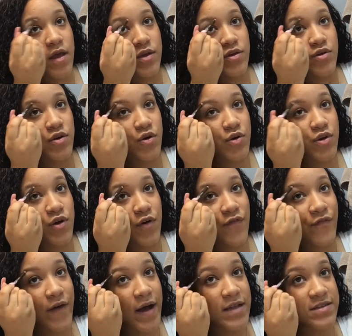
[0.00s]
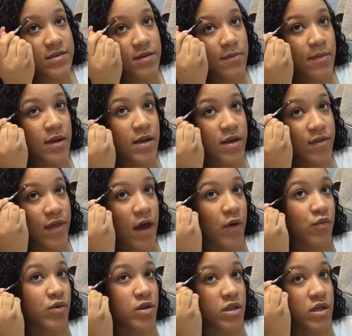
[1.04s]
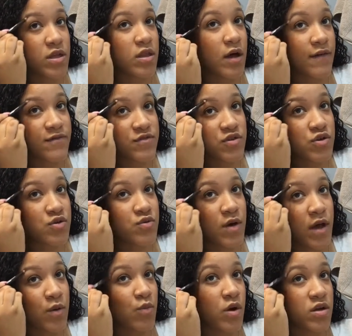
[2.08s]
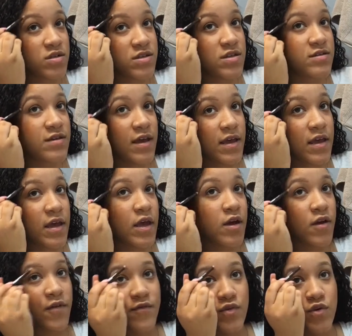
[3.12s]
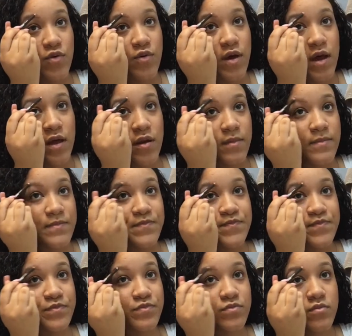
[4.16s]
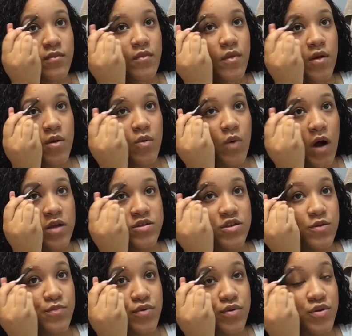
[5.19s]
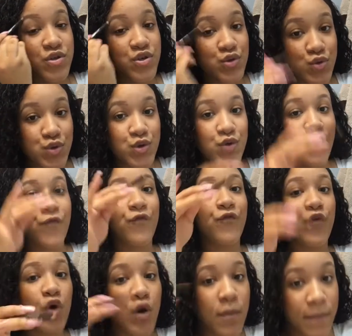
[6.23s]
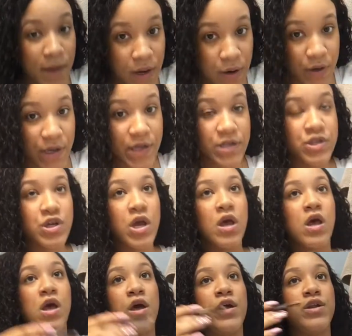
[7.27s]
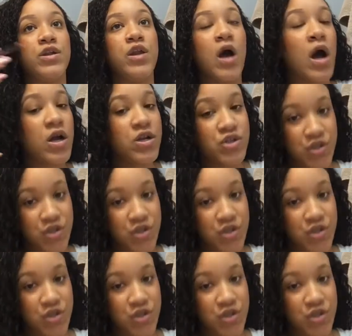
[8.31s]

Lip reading: You know, you'll find somebody that really loves you and wants to take care of you and wants to pursue you for marriage, not